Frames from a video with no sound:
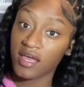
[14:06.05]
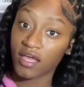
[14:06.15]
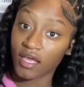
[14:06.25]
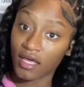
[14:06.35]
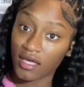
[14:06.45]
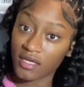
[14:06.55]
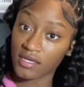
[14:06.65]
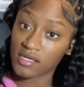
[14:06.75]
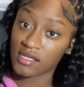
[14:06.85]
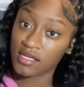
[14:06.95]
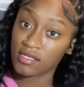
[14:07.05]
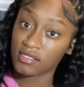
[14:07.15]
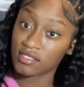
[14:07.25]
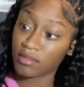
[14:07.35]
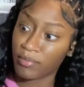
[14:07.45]
and
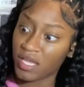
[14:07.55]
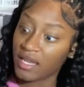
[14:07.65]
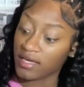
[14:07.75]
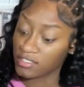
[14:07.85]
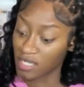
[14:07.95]
some band-aids.